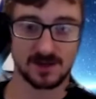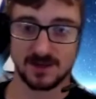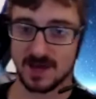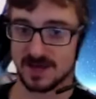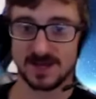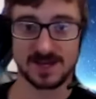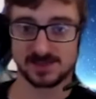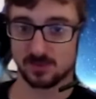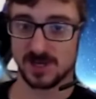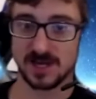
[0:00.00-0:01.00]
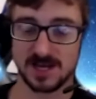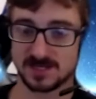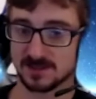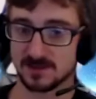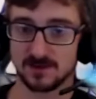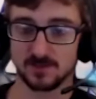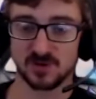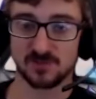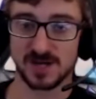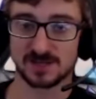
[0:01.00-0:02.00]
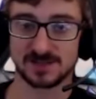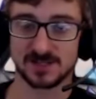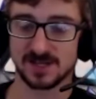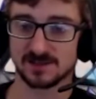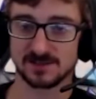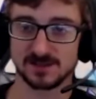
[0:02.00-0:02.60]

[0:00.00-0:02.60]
That next week I moved back to Texas,